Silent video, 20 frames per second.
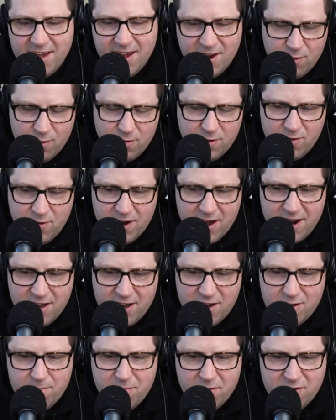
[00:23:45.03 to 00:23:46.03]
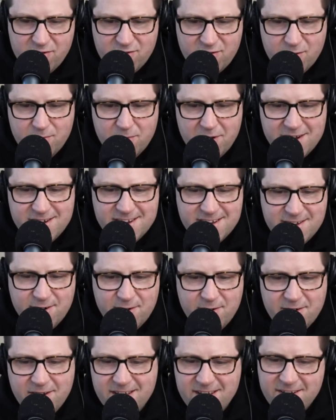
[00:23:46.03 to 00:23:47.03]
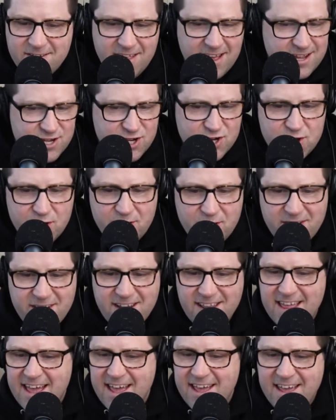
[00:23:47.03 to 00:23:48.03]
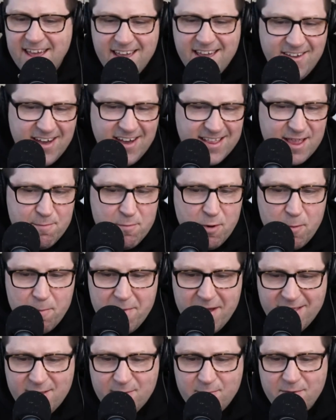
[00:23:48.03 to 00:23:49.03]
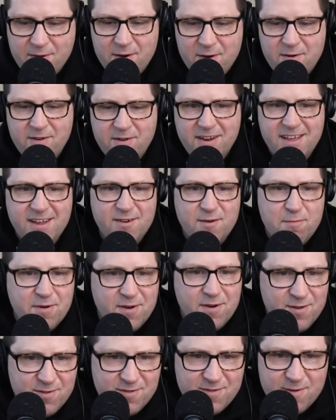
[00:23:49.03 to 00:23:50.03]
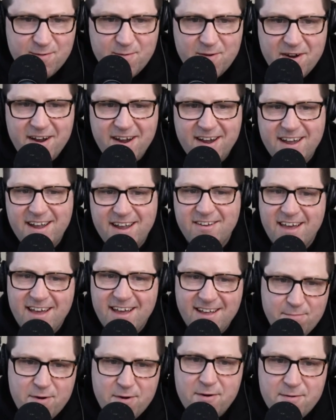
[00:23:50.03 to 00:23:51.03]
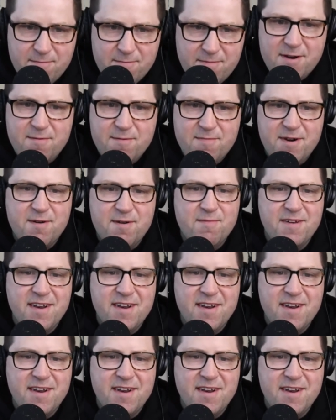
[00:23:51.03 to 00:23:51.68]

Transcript: when you got a good personal project going and you're like churning, that you got that momentum going and you're producing work and you're like, boom, boom, boom.